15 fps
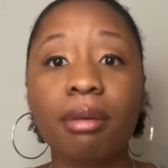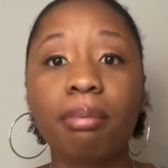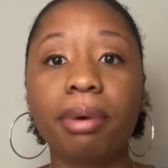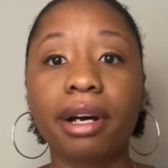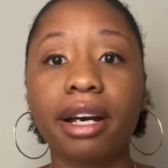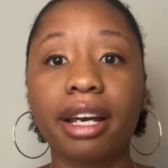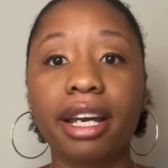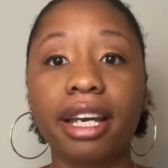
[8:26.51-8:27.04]

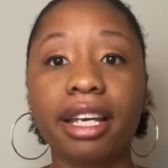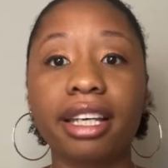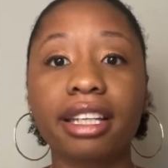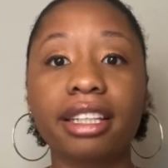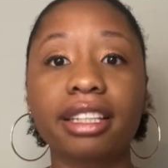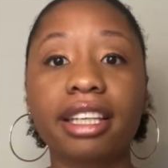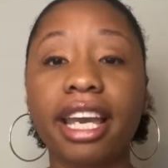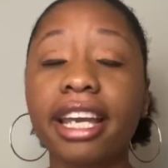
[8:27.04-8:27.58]

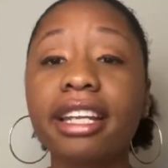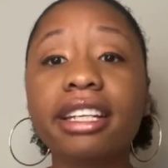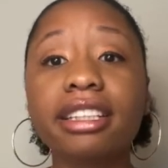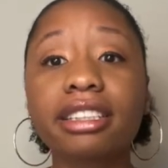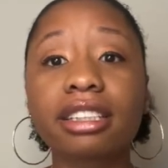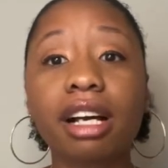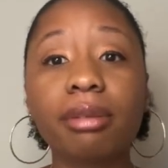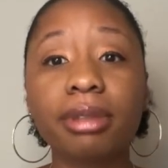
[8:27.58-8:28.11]
but Katie
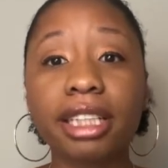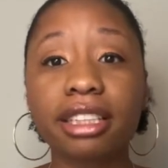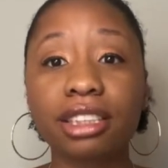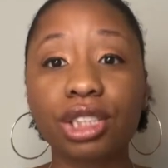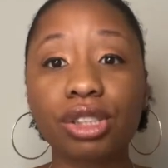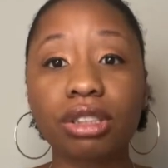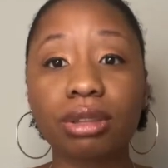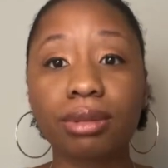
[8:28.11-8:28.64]
is coming
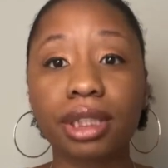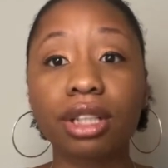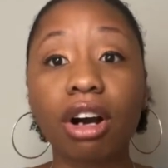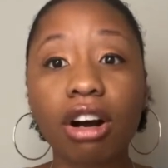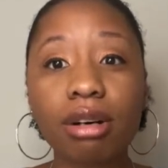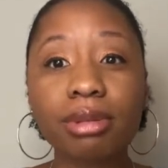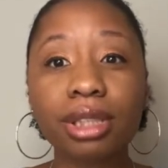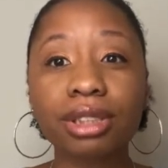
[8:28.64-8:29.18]
into it with
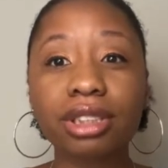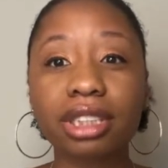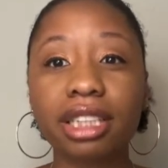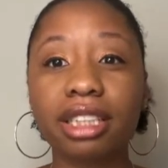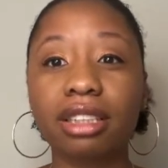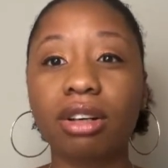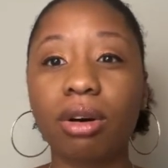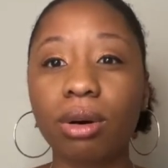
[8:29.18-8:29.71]
almost
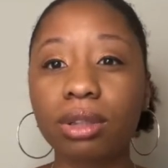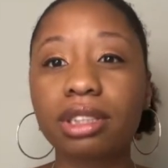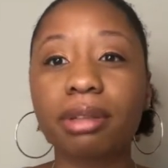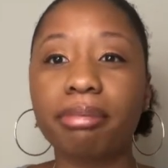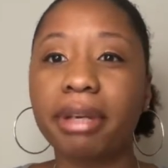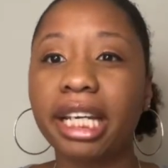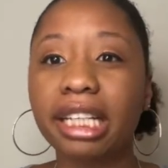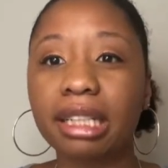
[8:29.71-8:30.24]
an
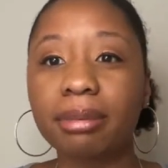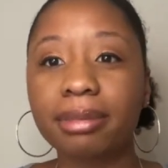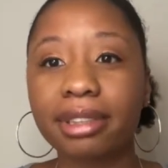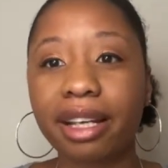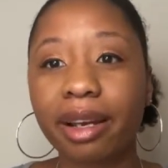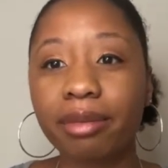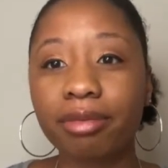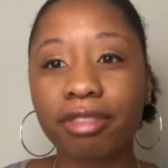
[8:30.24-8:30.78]
ultimatum
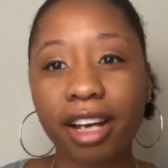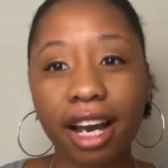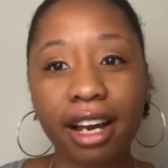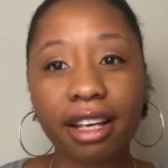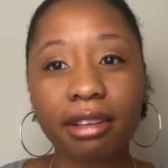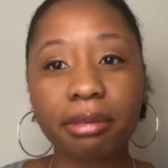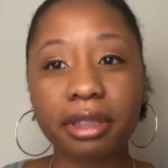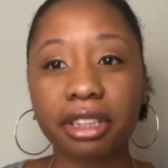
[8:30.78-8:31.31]
type
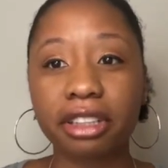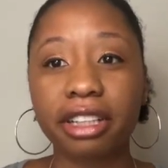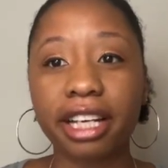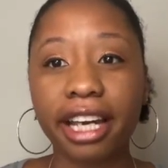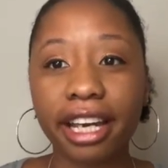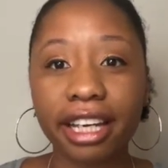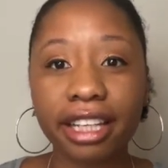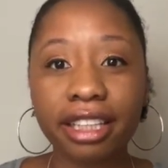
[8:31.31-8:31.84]
vibe in her
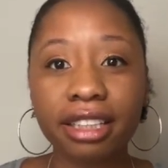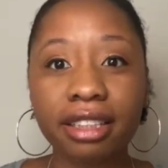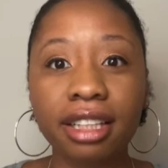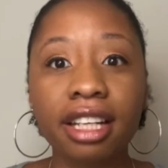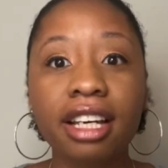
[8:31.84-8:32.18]
head